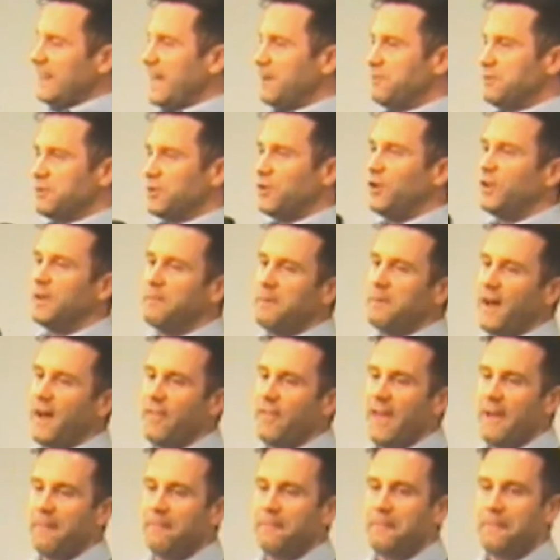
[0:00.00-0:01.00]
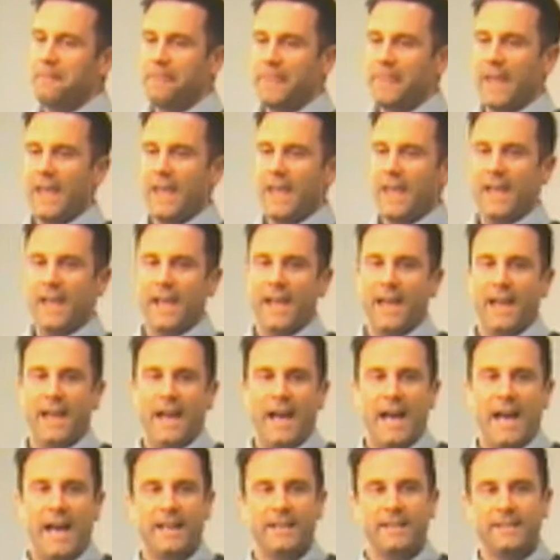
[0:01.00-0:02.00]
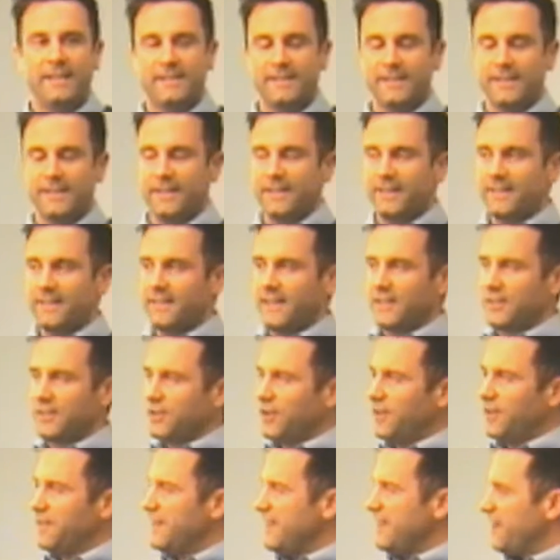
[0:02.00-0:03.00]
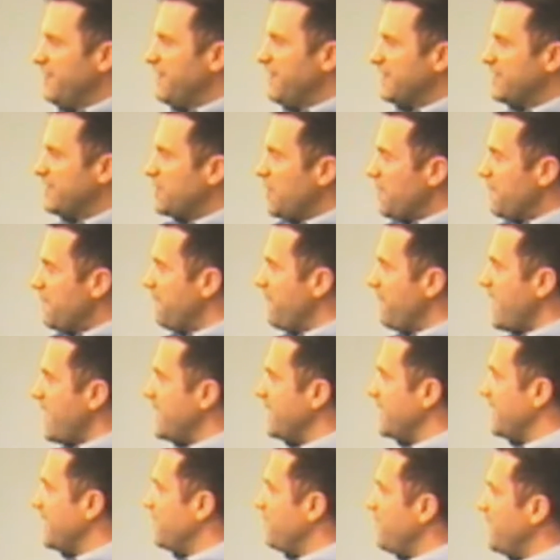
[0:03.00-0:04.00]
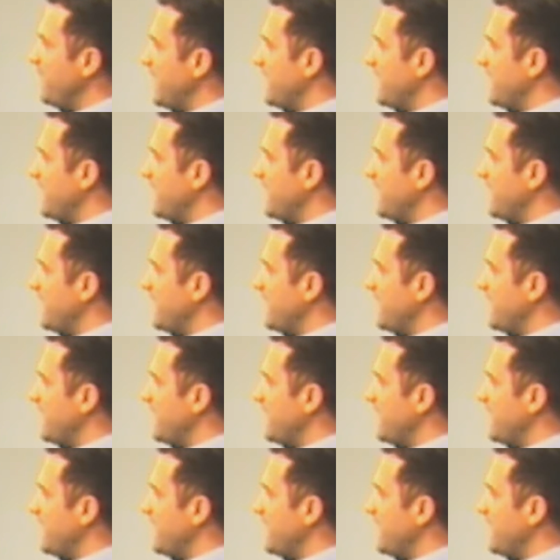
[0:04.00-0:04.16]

life was all about them. And I saw, you know, that's so fake. And I